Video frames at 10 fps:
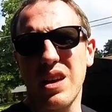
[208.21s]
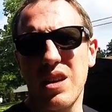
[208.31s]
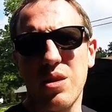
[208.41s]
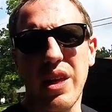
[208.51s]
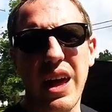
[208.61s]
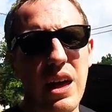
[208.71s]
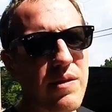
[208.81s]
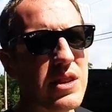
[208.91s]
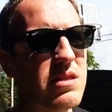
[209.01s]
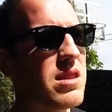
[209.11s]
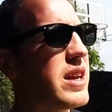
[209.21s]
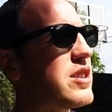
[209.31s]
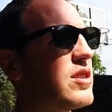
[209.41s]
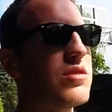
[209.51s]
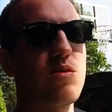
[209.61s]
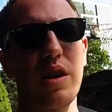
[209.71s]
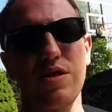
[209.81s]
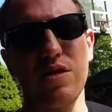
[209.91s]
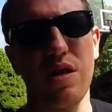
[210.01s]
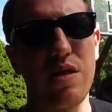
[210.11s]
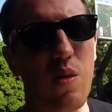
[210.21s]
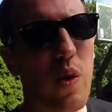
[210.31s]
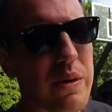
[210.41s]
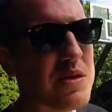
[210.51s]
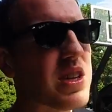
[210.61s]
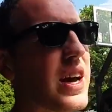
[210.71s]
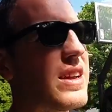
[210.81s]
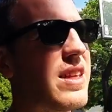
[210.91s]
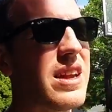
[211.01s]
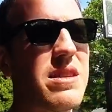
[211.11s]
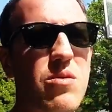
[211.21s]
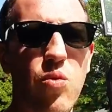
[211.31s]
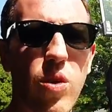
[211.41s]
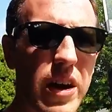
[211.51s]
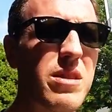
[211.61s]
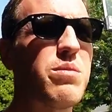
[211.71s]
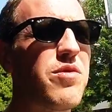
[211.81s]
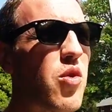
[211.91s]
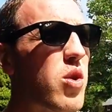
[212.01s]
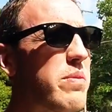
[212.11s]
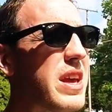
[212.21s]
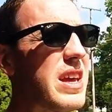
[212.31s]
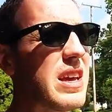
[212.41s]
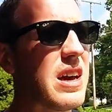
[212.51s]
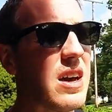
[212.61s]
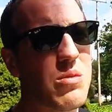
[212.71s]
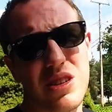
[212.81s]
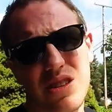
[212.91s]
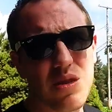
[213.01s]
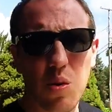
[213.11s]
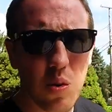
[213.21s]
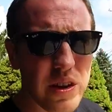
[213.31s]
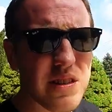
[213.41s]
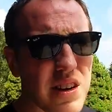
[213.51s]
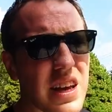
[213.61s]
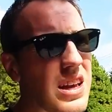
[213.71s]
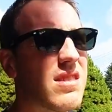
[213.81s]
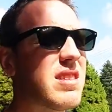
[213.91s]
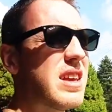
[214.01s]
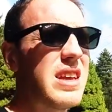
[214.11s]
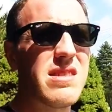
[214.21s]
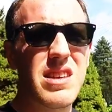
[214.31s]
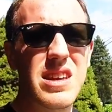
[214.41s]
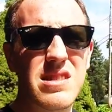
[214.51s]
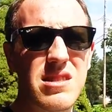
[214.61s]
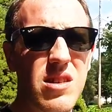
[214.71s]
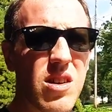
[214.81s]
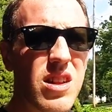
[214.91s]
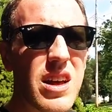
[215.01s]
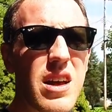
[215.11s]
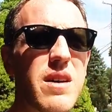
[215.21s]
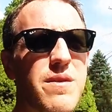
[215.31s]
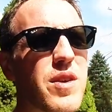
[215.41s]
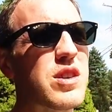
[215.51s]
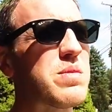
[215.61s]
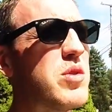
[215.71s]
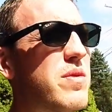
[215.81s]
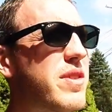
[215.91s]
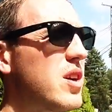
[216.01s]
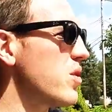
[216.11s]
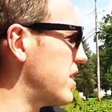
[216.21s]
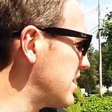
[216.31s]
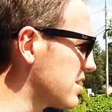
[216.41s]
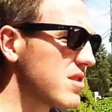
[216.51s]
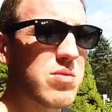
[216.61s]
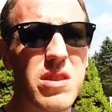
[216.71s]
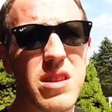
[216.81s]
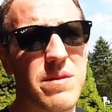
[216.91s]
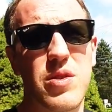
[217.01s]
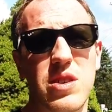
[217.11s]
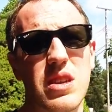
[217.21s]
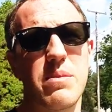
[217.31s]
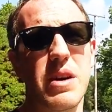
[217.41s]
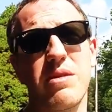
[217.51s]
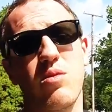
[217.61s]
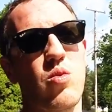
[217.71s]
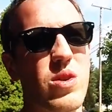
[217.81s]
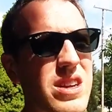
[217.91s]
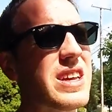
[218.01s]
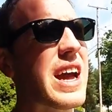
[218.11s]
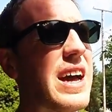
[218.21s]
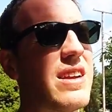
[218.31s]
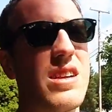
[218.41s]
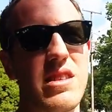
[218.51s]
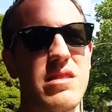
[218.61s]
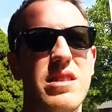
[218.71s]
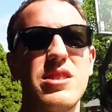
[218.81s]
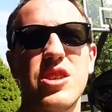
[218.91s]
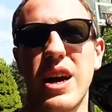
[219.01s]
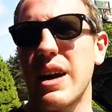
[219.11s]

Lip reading: You know, they have installation instructions on their website. They didn't run them for me, which is cool. It's an easy install. First move though, and this is really the first time I've really gotten into this engine.